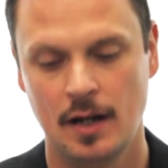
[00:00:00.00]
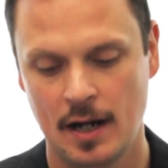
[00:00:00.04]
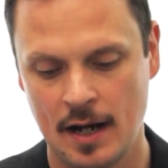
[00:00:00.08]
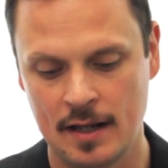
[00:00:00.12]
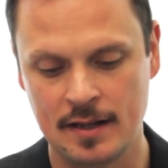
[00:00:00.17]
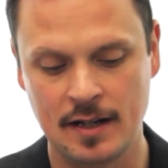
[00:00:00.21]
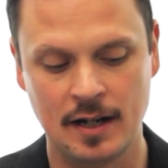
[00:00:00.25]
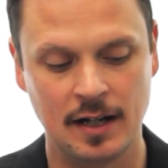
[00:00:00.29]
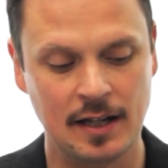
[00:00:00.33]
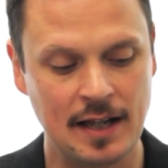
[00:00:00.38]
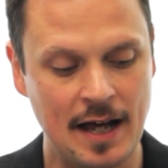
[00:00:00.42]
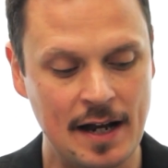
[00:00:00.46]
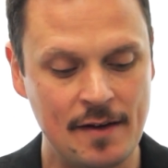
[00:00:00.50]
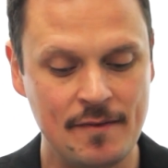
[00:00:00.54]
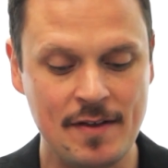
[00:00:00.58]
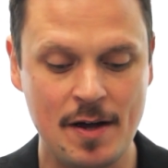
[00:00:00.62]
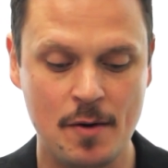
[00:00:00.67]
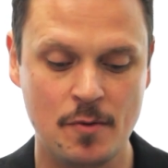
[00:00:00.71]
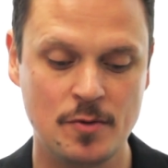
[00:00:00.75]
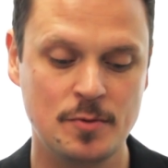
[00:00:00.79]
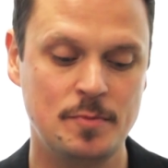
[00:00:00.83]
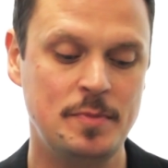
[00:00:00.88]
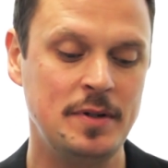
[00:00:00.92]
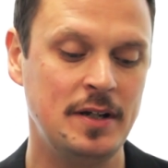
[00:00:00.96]
and then a lot of that
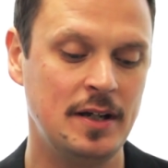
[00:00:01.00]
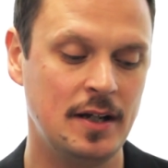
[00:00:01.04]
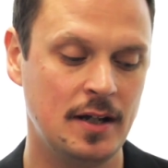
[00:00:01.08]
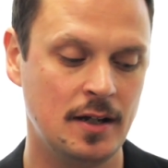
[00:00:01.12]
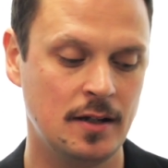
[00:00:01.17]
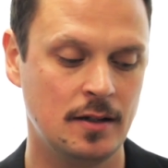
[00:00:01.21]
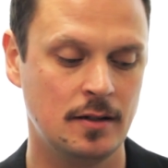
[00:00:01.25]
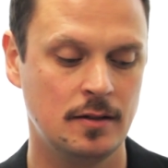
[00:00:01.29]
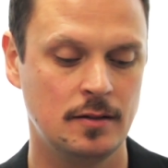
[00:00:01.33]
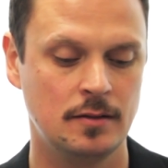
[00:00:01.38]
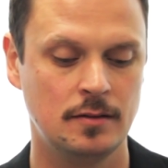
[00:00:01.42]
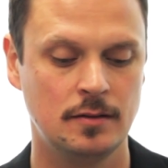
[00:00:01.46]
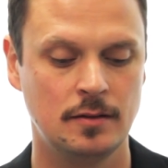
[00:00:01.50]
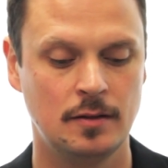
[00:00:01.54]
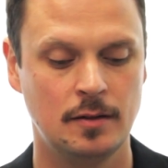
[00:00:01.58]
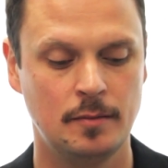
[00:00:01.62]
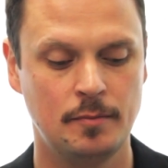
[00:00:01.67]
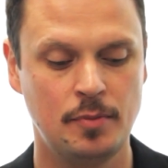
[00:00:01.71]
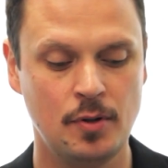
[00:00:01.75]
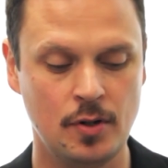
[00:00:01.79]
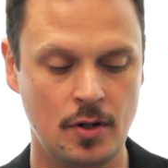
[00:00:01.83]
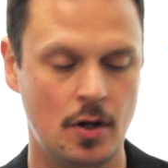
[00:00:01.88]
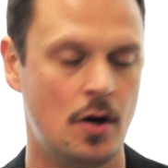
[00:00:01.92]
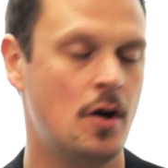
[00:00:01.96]
was being
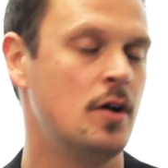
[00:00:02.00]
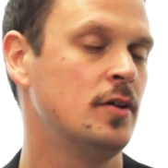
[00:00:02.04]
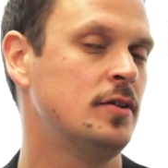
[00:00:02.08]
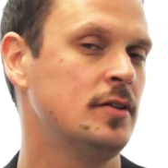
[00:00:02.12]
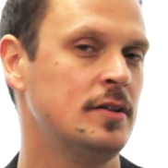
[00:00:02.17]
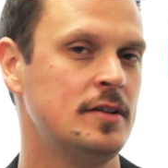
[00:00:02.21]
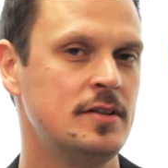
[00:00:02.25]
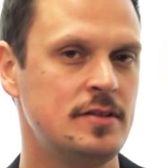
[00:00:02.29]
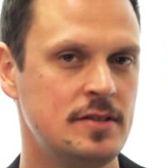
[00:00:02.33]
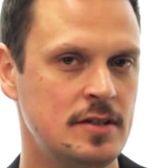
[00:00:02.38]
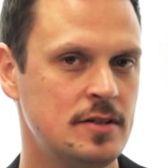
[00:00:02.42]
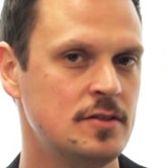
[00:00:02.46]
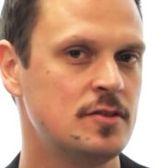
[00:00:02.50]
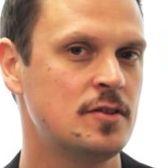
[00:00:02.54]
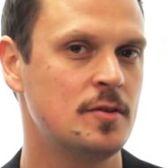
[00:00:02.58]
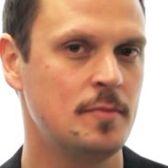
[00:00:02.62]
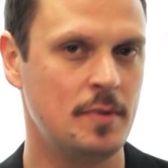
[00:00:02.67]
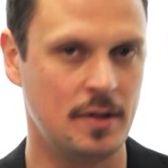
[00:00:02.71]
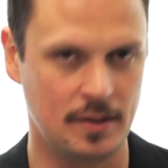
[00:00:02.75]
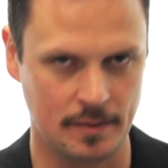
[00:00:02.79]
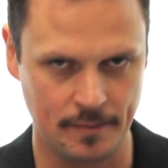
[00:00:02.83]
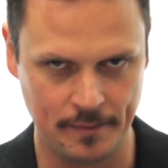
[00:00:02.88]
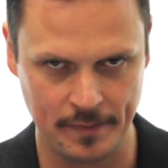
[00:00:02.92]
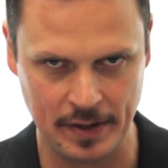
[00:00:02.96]
put onto this
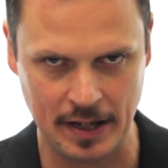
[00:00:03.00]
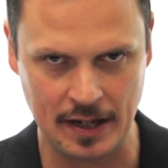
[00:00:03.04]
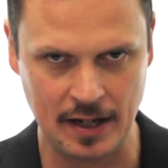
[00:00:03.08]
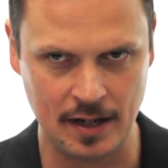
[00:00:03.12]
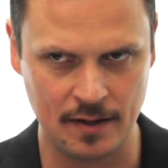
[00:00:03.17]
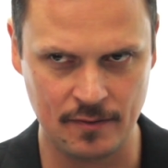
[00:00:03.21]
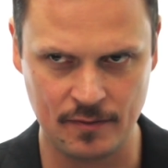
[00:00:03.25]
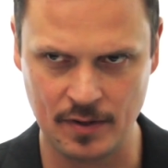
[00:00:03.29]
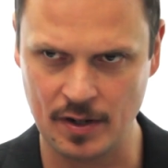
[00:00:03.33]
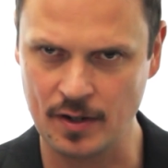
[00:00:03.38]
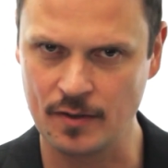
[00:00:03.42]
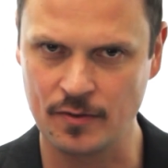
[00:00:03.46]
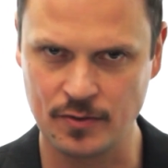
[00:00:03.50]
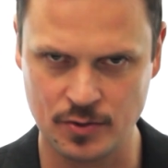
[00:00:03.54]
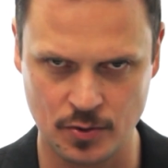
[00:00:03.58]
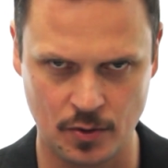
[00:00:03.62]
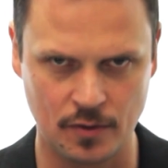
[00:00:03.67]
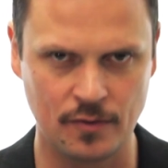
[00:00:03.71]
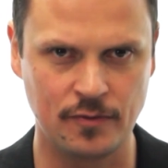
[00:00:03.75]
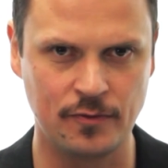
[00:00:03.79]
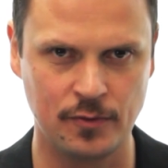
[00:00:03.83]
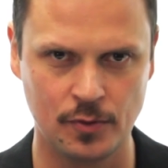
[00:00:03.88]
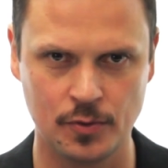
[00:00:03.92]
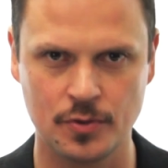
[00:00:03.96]
instrument and had a very sort
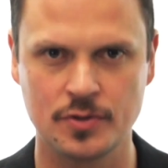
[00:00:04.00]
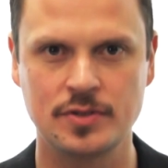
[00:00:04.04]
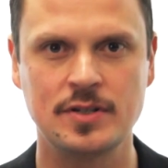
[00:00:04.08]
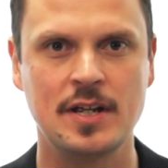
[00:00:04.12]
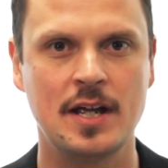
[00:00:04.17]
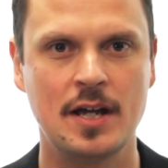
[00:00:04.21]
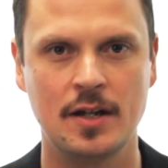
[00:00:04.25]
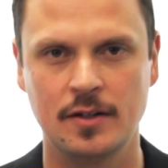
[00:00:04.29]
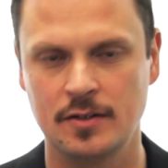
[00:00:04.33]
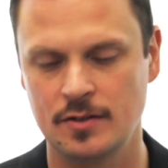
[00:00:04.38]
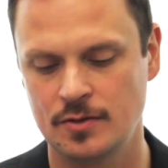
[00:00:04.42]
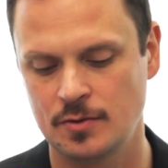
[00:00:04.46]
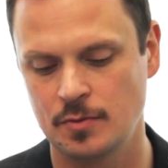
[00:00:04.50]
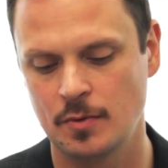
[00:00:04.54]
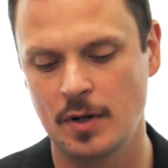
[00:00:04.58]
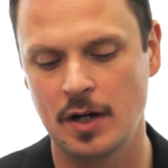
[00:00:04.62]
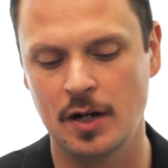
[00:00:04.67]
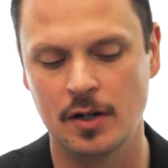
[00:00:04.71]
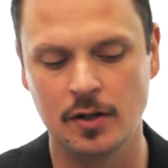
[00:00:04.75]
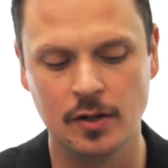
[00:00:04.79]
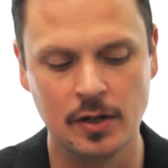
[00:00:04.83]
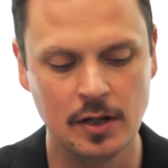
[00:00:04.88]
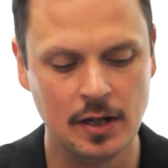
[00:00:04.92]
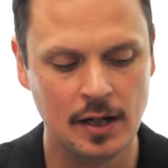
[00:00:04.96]
of full sound as
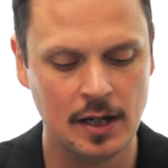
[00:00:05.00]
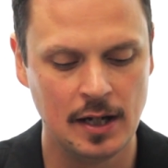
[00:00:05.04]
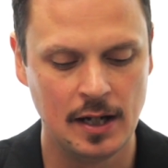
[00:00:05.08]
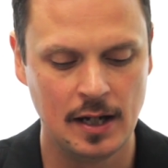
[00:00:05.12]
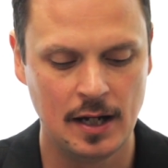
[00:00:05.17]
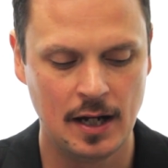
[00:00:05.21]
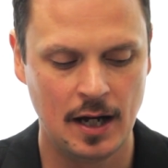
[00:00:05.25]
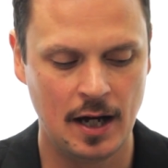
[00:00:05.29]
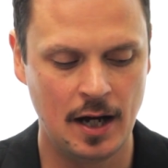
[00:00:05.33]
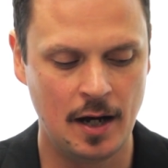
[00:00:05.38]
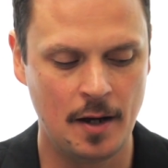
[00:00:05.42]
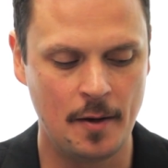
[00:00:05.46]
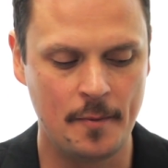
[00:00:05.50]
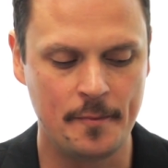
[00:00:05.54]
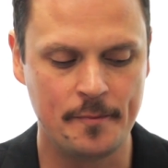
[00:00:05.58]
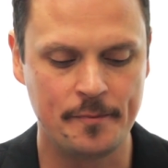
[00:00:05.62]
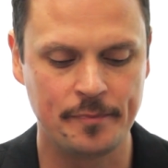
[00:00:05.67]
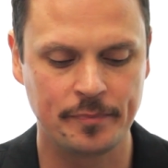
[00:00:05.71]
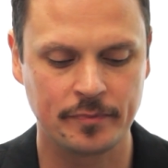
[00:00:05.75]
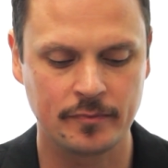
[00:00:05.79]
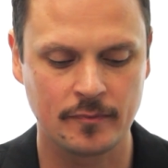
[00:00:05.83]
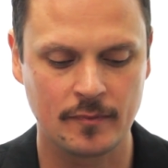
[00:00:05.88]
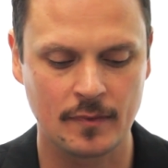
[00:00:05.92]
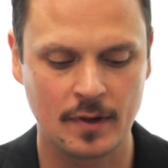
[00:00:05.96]
well.
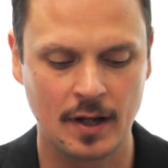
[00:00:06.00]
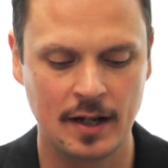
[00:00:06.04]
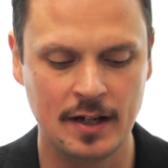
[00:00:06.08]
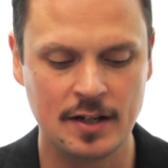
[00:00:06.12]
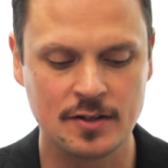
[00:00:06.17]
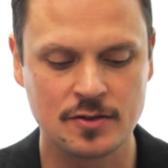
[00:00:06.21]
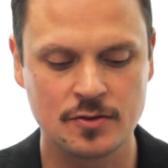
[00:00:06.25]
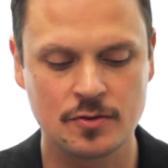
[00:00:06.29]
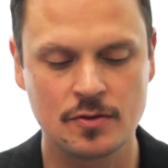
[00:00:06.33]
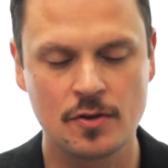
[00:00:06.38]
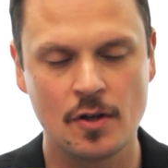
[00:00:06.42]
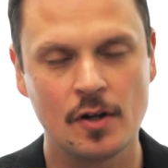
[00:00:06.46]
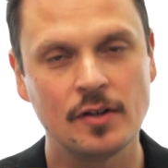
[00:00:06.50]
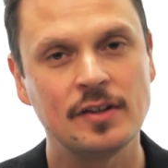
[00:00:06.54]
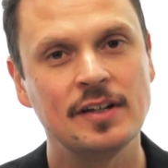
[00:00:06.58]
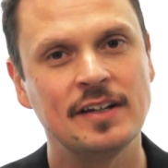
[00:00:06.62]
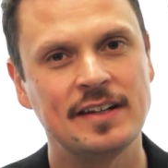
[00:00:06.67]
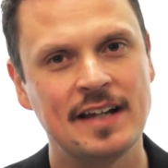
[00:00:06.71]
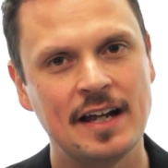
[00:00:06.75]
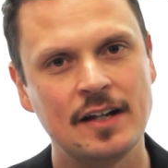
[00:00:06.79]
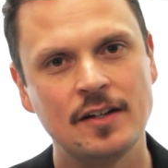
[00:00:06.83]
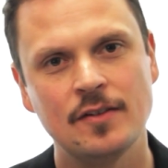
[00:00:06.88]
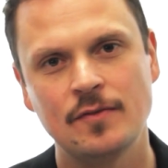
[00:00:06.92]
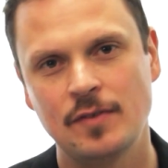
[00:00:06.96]
And it's thought
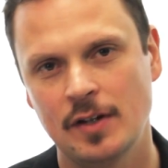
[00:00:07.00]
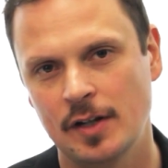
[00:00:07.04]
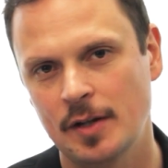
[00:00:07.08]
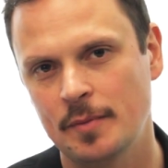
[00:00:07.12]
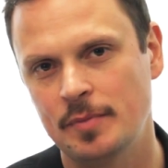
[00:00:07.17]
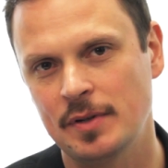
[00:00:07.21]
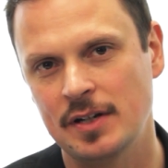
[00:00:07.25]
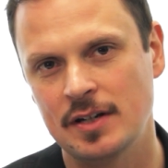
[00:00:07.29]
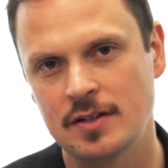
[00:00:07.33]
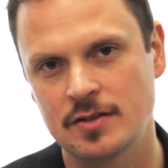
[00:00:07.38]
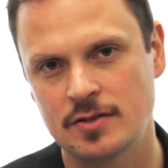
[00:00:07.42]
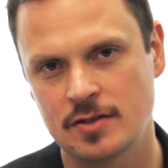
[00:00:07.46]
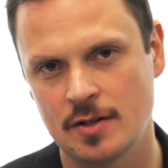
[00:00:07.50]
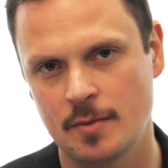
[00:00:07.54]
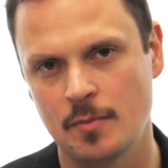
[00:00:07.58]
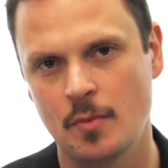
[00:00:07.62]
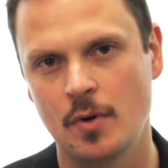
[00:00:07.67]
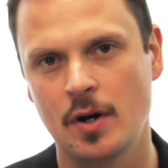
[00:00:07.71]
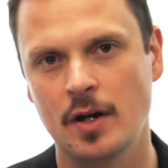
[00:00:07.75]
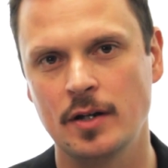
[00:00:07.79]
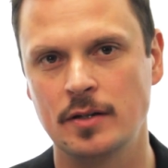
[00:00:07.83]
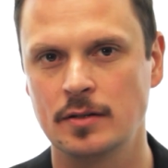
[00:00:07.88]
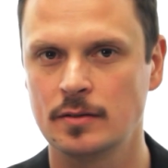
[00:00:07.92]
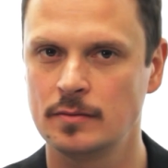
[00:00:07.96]
that developed in a
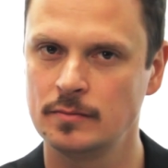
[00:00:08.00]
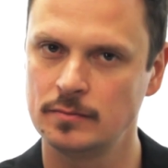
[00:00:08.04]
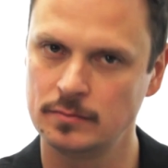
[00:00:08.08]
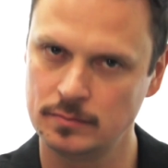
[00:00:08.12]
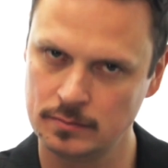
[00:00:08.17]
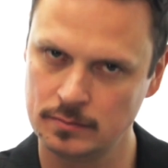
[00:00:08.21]
somewhat